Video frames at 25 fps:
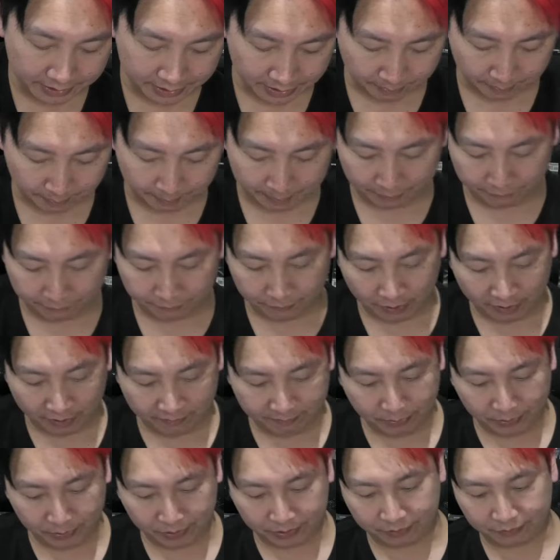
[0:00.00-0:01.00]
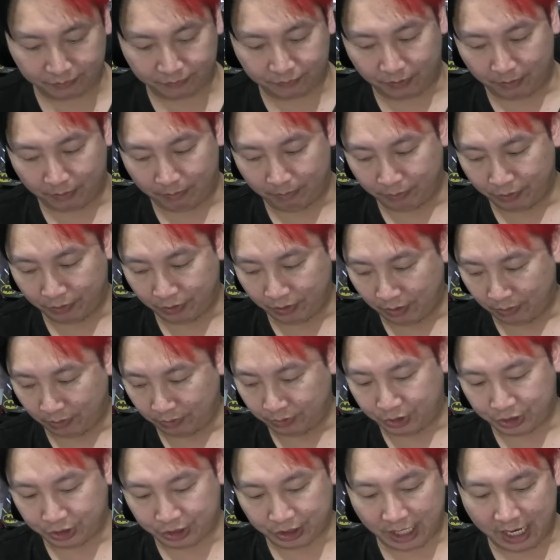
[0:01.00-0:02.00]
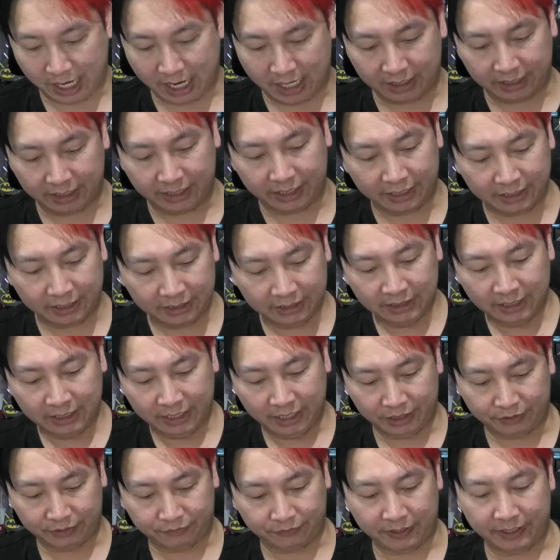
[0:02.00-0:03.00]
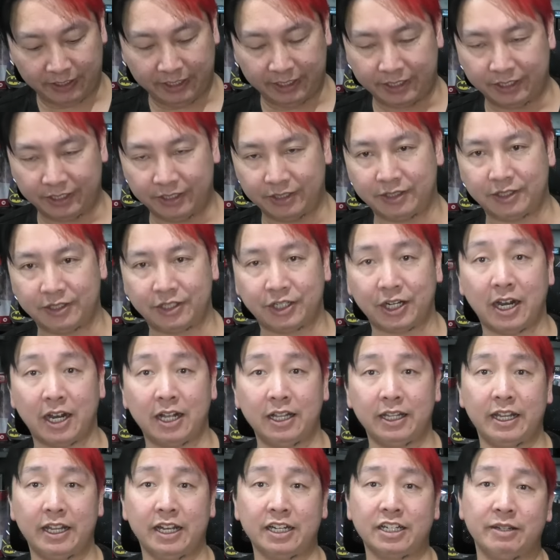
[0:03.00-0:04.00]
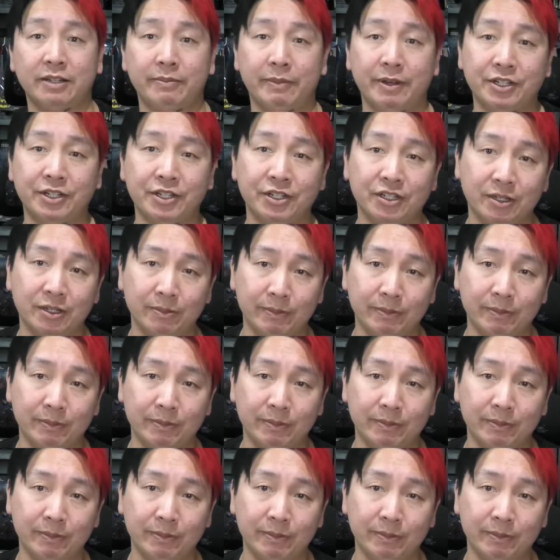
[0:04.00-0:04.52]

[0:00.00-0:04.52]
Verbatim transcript: up about five books from good old Charlie. It's funny because Charlie actually mentioned to